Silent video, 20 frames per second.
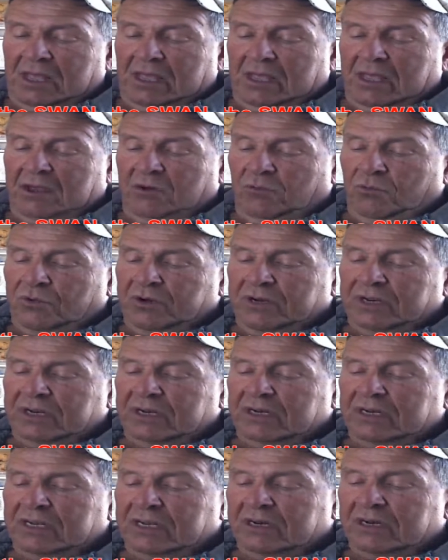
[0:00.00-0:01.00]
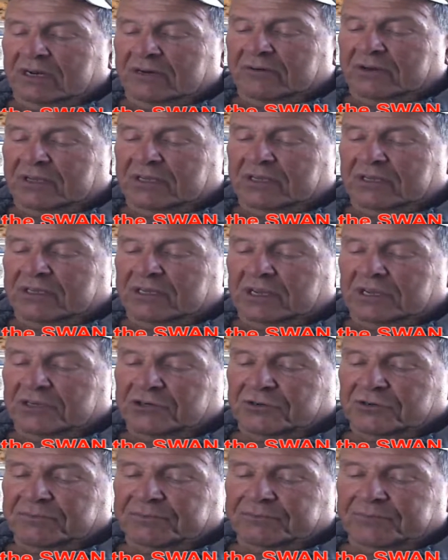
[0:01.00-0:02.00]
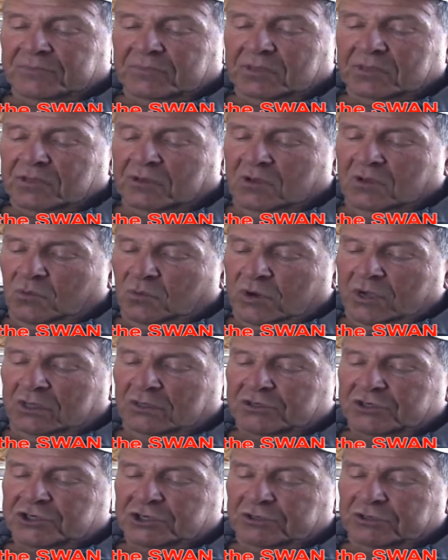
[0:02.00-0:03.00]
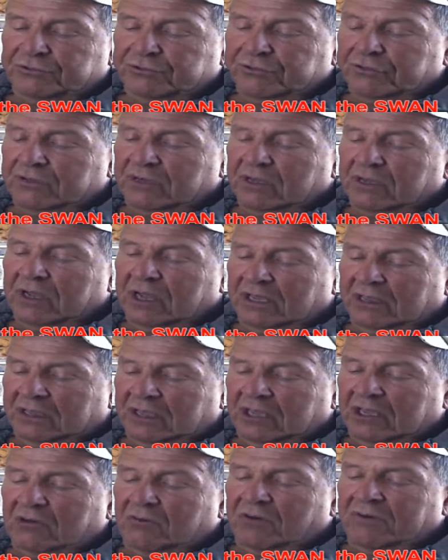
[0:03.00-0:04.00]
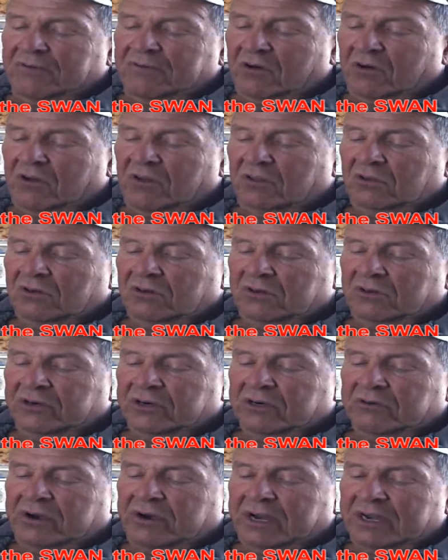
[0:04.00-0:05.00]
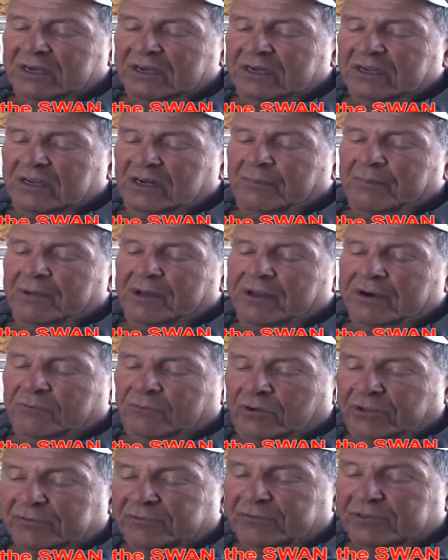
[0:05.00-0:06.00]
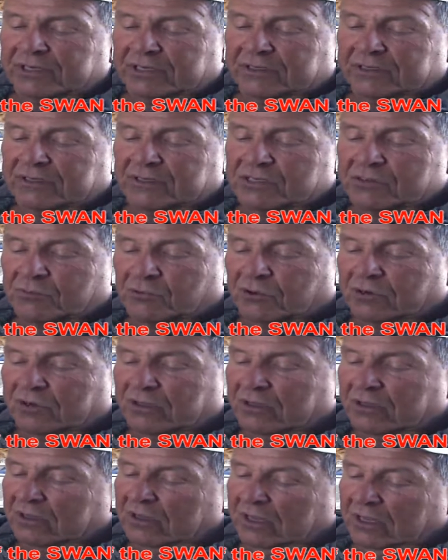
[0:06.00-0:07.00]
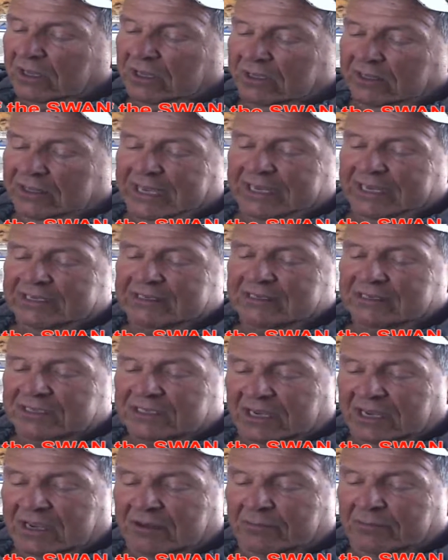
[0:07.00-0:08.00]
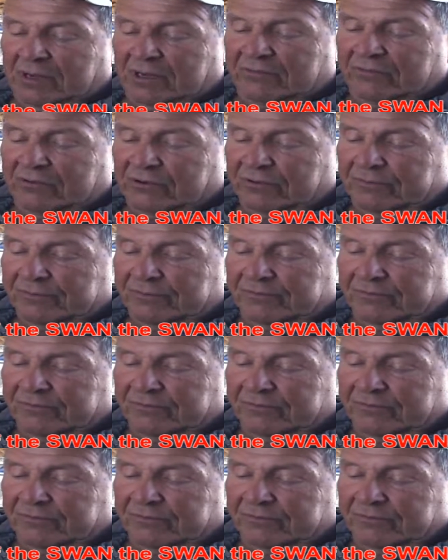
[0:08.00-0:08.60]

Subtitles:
"It would indeed," agreed the teacher. "Well, children, I think we've all learned a great deal about arithmetic this morning, thanks to Sam Beaver.